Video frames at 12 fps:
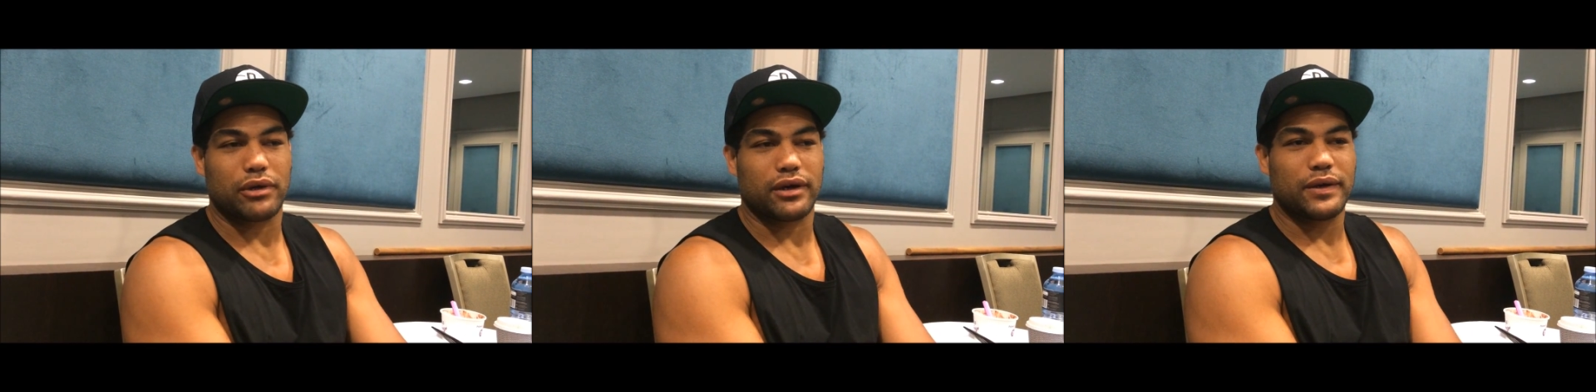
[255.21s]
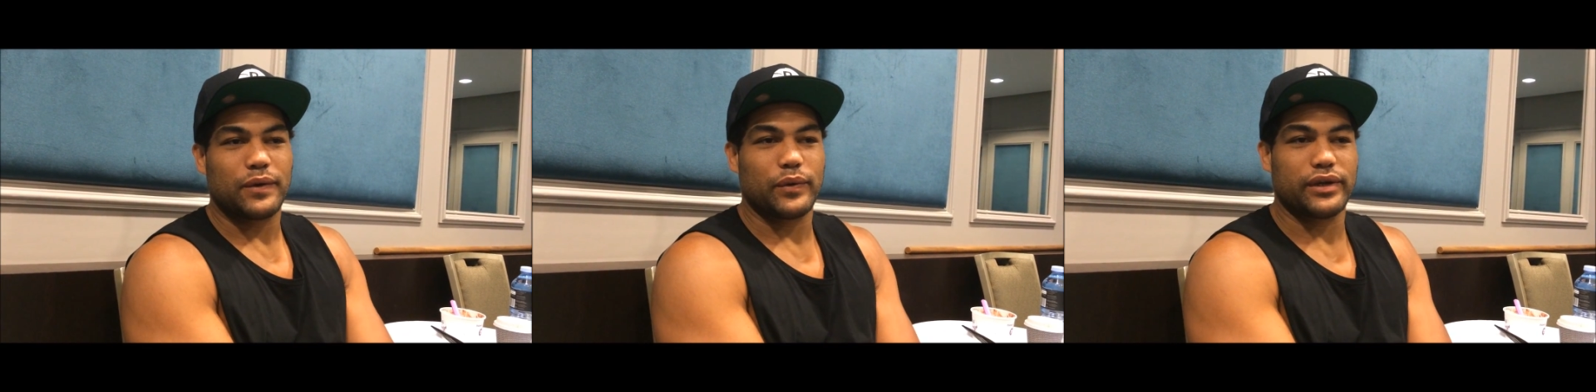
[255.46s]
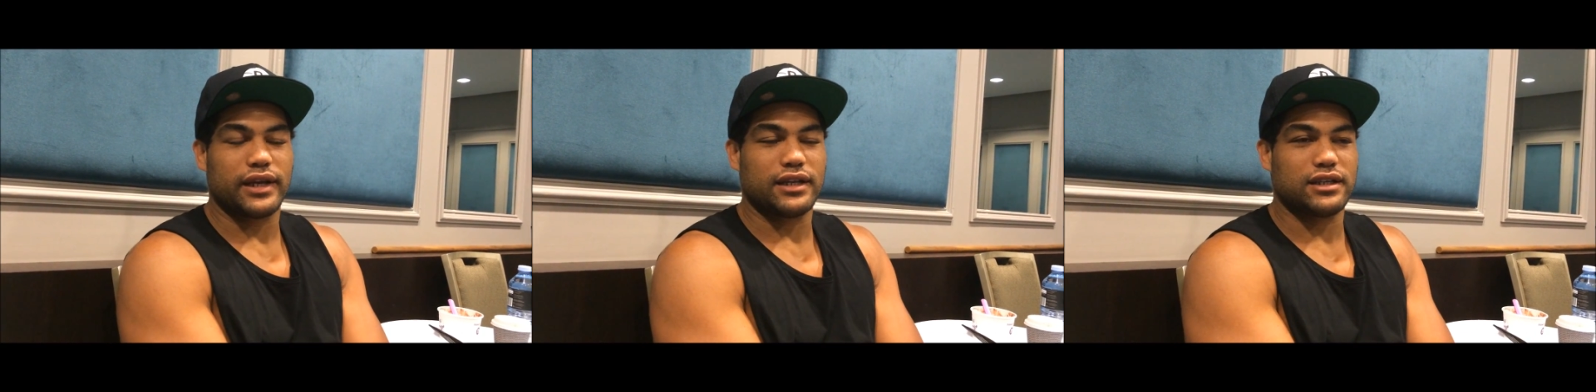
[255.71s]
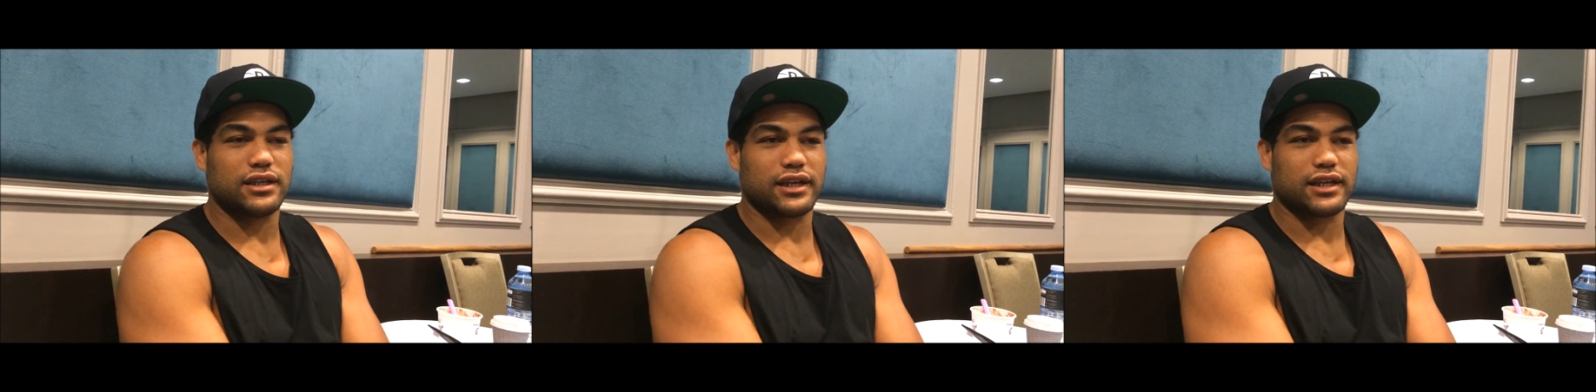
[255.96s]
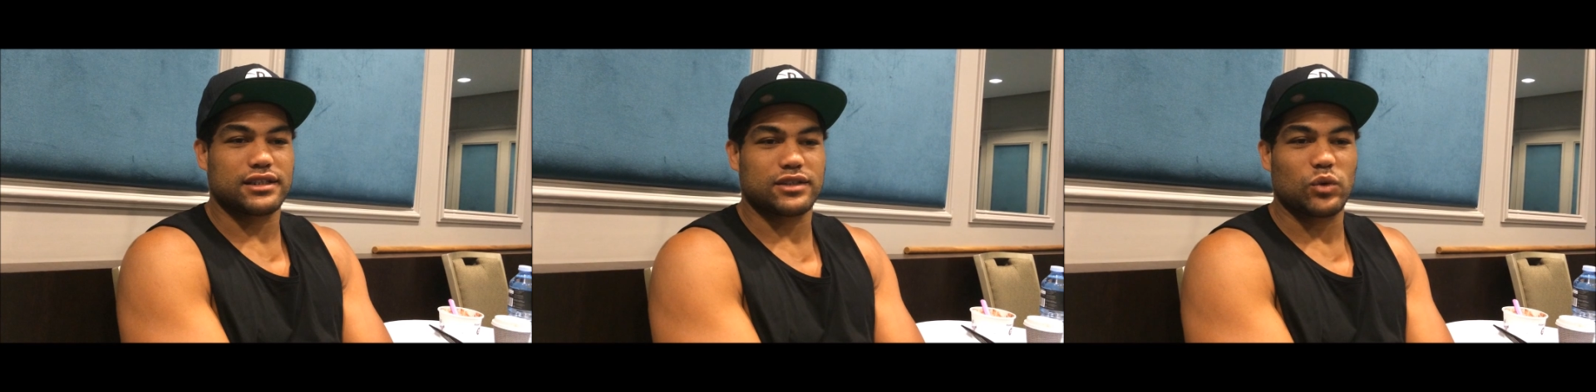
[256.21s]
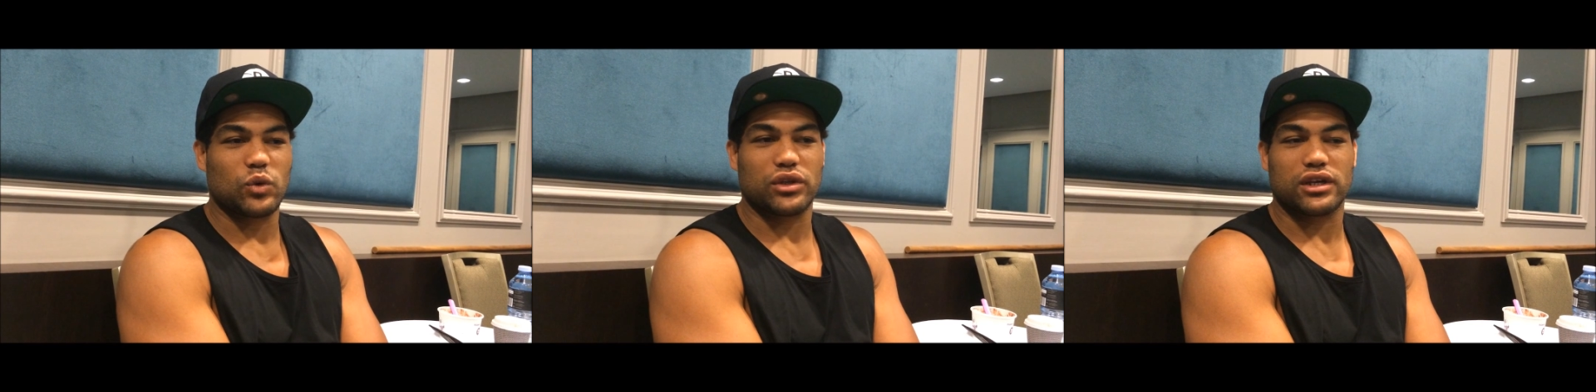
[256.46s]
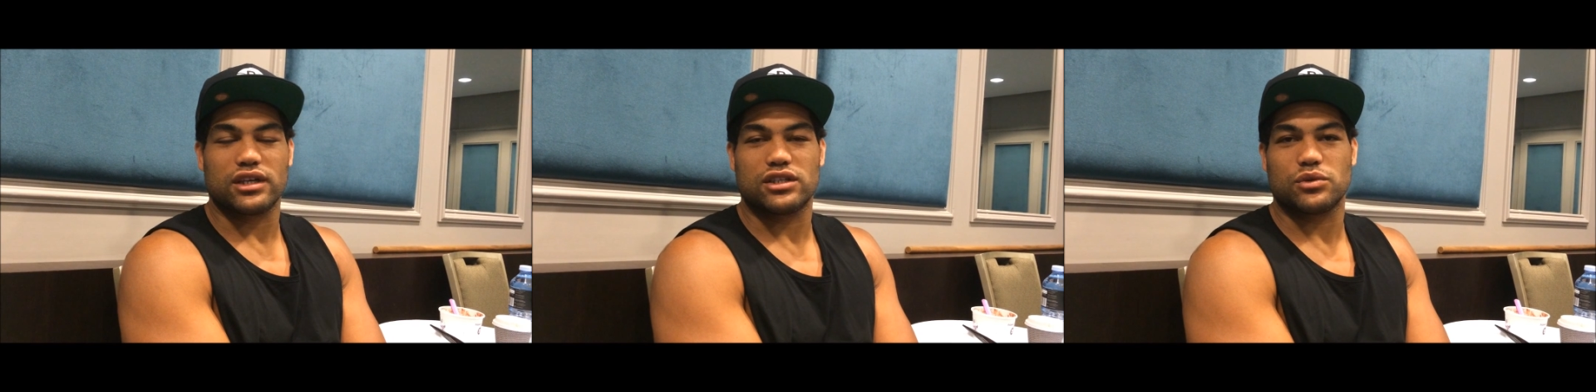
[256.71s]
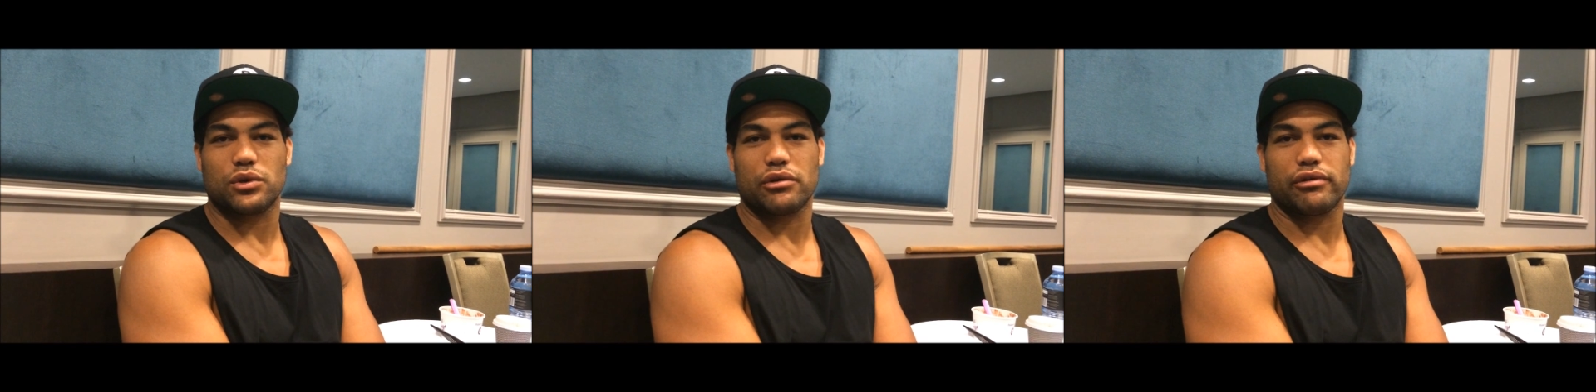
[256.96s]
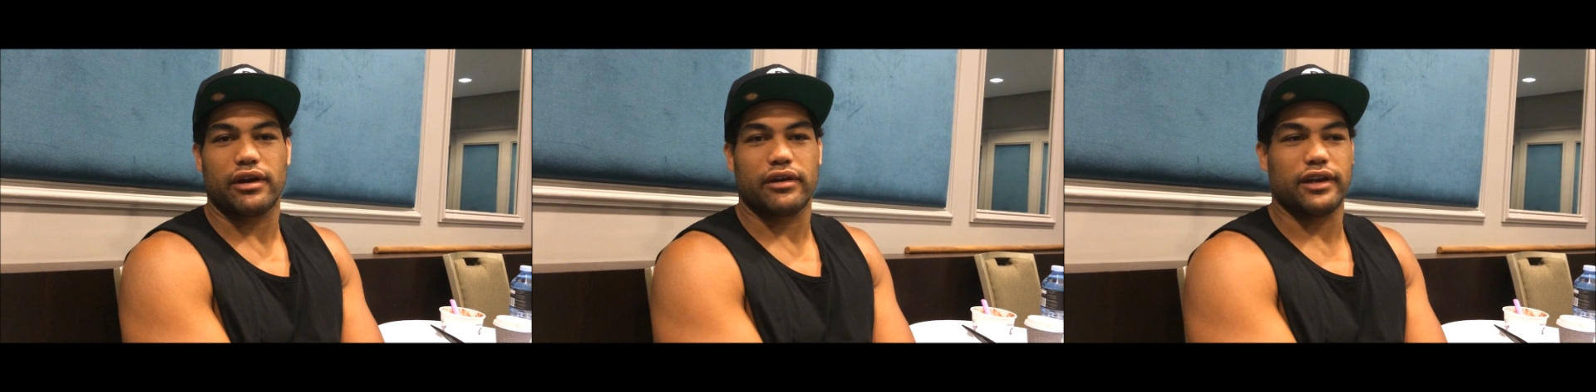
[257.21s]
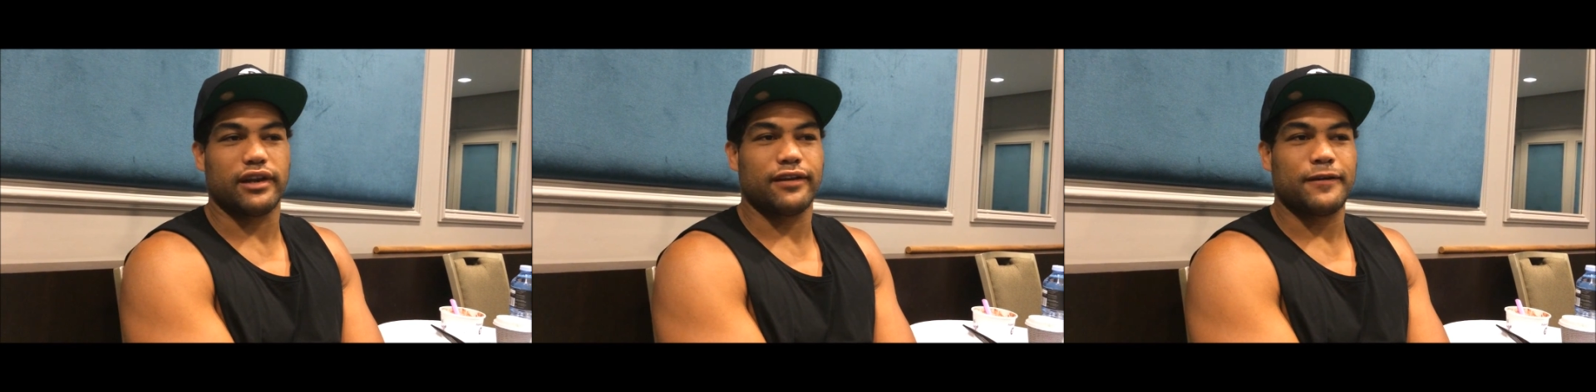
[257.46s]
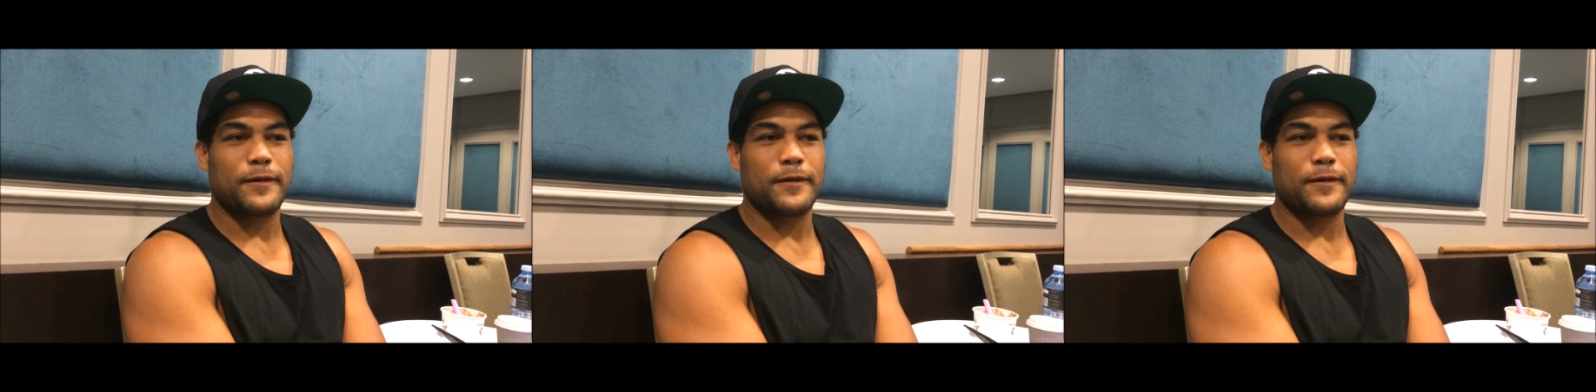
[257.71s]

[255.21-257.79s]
but when they did, I guess all the kids were around, and